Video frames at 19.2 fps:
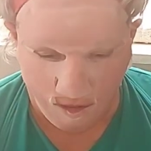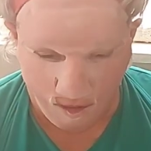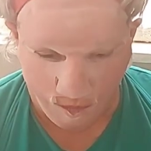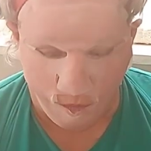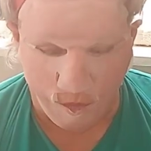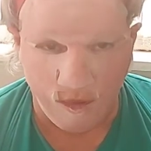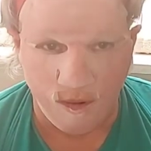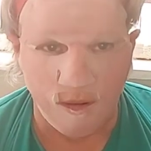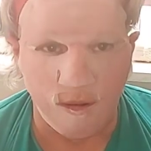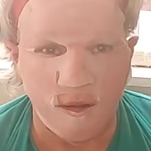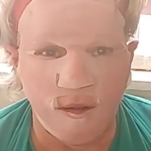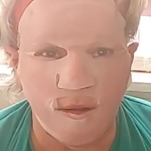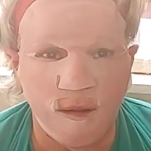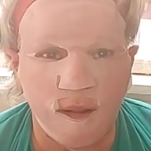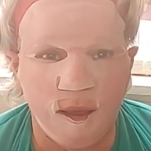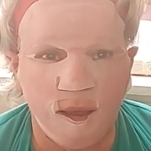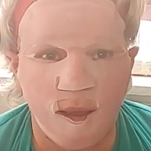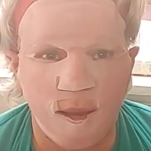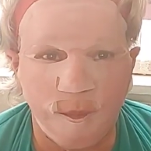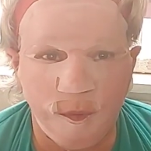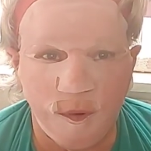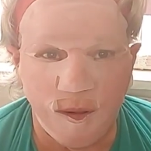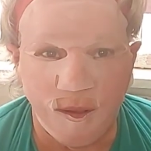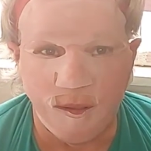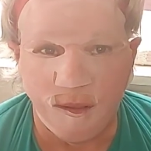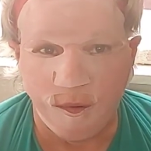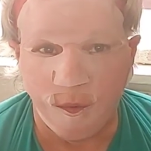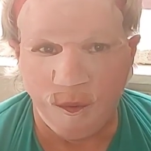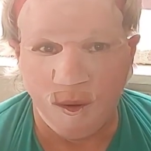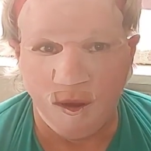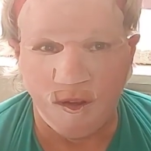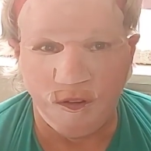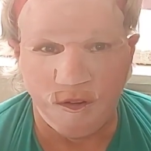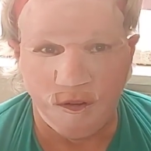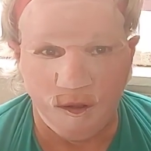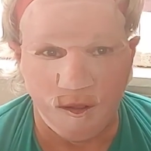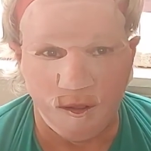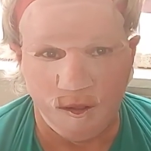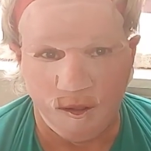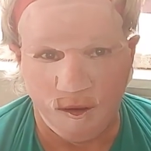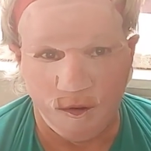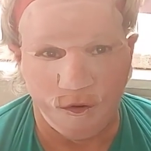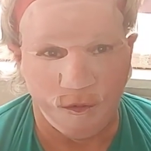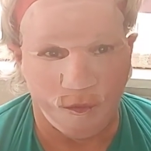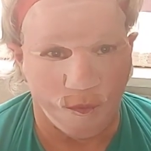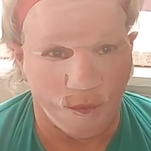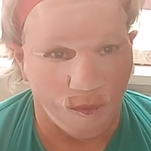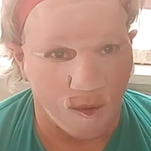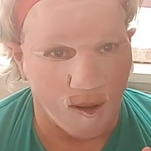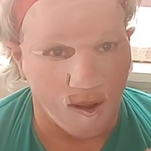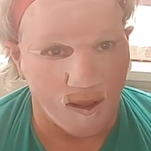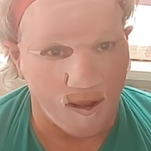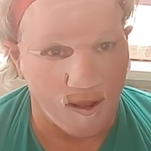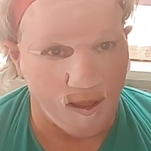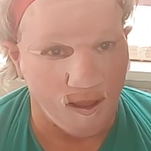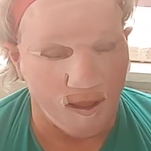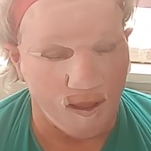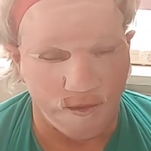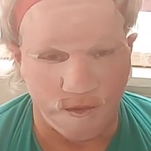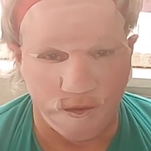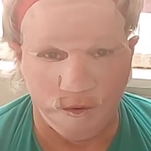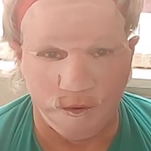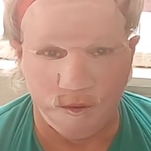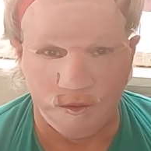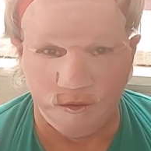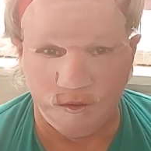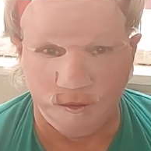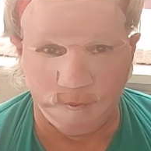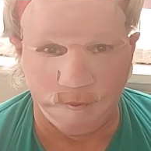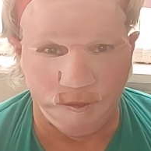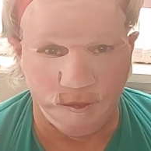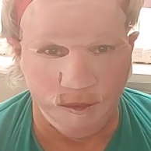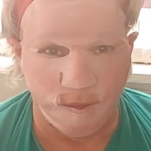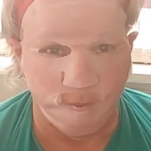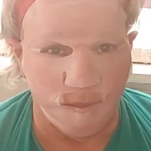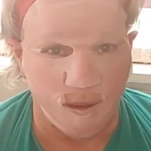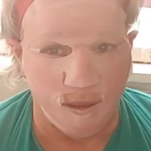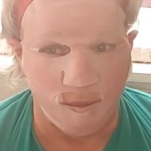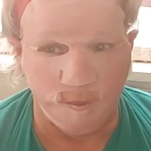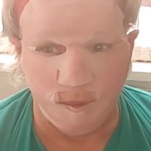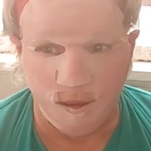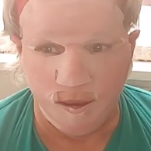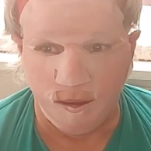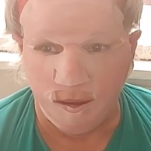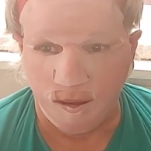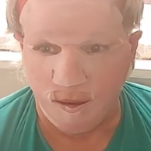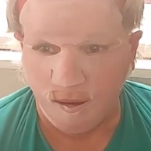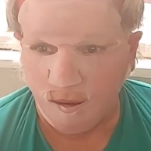One at a time, read the question, then try to answer it. Some of them may be